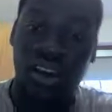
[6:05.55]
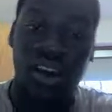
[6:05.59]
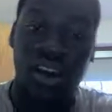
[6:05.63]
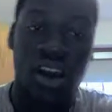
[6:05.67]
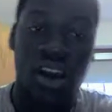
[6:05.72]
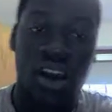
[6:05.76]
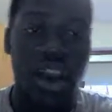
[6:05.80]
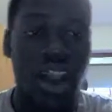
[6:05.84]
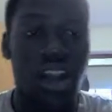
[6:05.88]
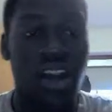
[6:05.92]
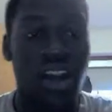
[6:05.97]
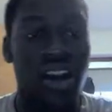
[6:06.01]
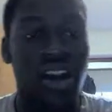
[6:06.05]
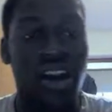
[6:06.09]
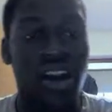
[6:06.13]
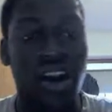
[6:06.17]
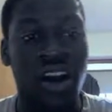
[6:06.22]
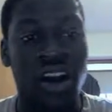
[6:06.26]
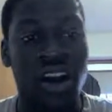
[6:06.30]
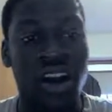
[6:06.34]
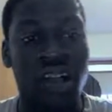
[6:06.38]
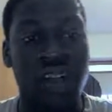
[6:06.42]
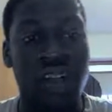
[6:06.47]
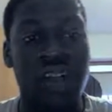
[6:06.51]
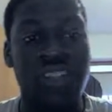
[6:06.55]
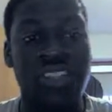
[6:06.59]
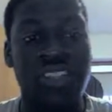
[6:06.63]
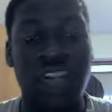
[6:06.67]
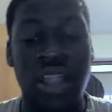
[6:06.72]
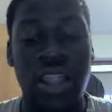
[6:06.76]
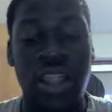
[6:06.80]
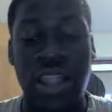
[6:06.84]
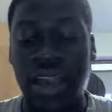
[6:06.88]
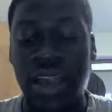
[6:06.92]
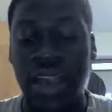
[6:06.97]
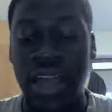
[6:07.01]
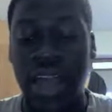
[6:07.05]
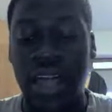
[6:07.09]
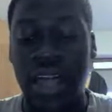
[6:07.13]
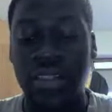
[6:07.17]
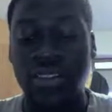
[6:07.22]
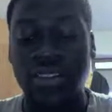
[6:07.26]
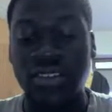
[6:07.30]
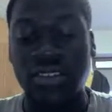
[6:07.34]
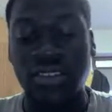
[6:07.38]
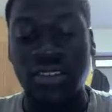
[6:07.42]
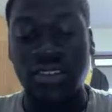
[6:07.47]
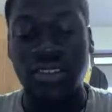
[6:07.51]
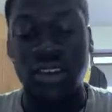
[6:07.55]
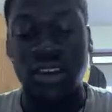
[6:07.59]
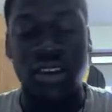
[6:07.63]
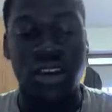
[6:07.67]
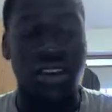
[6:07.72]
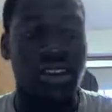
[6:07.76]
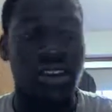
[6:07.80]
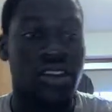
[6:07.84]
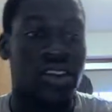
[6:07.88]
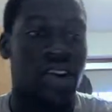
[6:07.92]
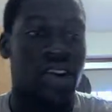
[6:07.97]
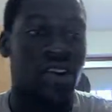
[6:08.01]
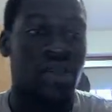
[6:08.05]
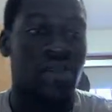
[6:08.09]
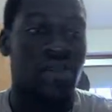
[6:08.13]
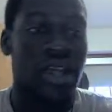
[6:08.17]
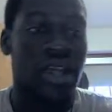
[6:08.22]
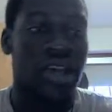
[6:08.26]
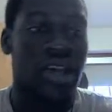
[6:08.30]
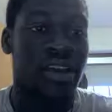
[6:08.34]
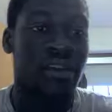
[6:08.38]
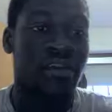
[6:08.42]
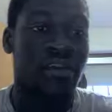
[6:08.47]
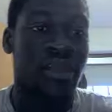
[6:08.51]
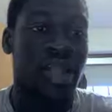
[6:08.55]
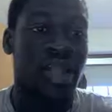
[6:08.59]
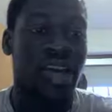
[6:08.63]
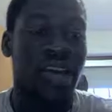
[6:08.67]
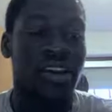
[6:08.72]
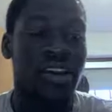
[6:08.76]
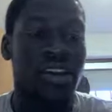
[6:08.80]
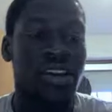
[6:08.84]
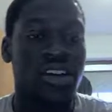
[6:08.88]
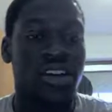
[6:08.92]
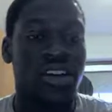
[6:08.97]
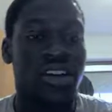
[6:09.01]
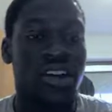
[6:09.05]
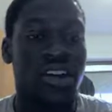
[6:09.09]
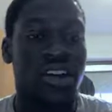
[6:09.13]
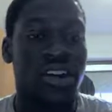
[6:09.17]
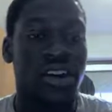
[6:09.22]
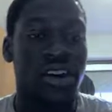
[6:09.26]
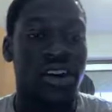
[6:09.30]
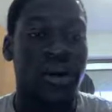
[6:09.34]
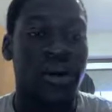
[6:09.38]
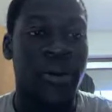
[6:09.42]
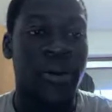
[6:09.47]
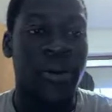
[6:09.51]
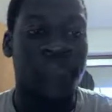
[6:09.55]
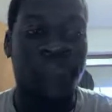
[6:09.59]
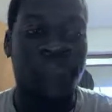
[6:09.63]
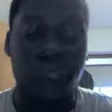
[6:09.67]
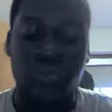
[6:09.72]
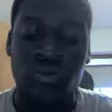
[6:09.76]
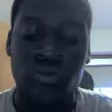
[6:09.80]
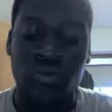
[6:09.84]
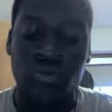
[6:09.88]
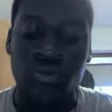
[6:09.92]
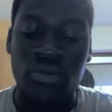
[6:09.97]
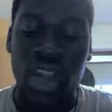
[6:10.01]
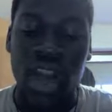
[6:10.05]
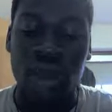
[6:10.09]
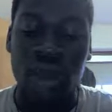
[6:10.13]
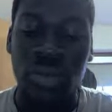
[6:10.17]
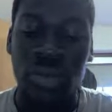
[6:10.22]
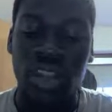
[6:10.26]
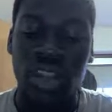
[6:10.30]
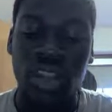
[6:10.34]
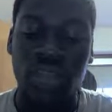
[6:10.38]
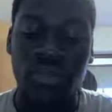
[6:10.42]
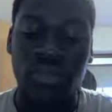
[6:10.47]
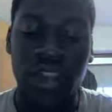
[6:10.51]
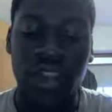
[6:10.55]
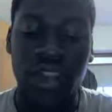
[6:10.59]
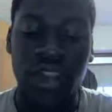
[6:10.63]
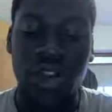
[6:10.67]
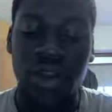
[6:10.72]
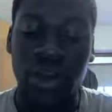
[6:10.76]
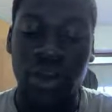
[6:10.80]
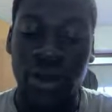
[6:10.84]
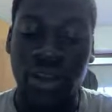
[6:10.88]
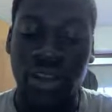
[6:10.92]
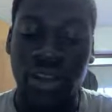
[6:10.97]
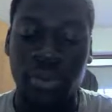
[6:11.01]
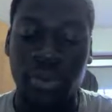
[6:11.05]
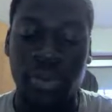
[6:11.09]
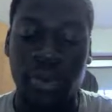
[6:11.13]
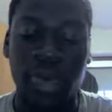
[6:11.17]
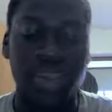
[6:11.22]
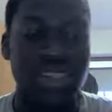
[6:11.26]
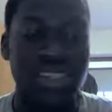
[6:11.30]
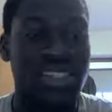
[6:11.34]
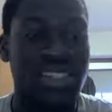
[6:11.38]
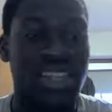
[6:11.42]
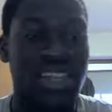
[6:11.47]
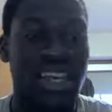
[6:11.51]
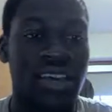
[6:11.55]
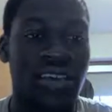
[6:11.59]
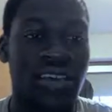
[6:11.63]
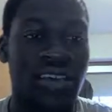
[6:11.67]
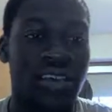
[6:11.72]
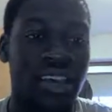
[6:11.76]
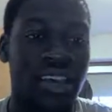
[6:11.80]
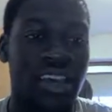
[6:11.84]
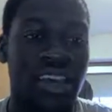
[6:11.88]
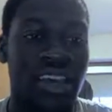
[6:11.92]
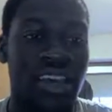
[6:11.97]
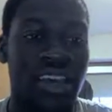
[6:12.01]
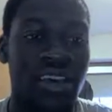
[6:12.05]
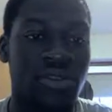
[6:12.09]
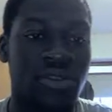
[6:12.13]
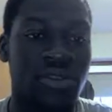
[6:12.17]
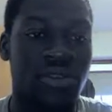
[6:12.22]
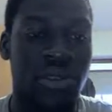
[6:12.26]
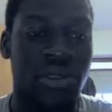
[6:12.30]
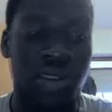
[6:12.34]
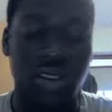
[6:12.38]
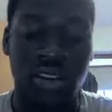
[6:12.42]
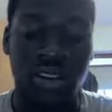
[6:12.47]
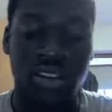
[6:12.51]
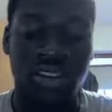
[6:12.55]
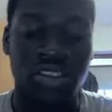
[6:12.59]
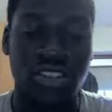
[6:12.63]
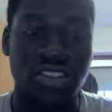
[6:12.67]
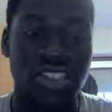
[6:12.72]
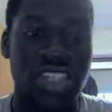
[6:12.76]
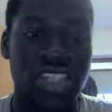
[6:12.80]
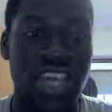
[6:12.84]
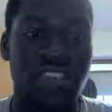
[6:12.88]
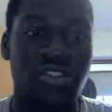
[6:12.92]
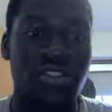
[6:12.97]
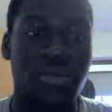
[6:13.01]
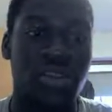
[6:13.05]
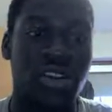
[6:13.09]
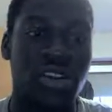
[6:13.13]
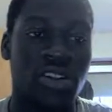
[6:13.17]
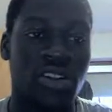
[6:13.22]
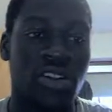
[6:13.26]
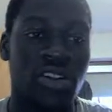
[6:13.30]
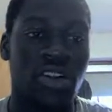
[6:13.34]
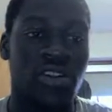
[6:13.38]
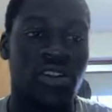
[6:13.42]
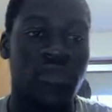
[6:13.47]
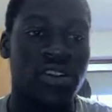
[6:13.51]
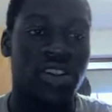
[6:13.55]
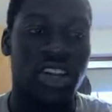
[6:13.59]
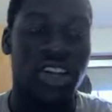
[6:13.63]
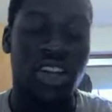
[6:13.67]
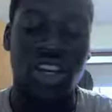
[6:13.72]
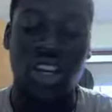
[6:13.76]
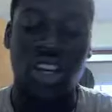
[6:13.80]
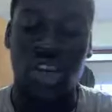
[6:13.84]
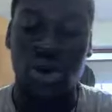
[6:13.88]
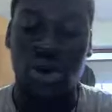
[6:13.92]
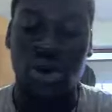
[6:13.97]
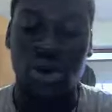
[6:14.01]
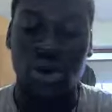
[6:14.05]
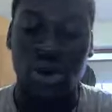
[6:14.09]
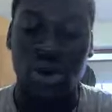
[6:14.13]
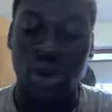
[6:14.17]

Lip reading: All right, that's all I got. This is, Black and Blacker. I made a video about the Penn State thing. It was about a good 7-minute long video.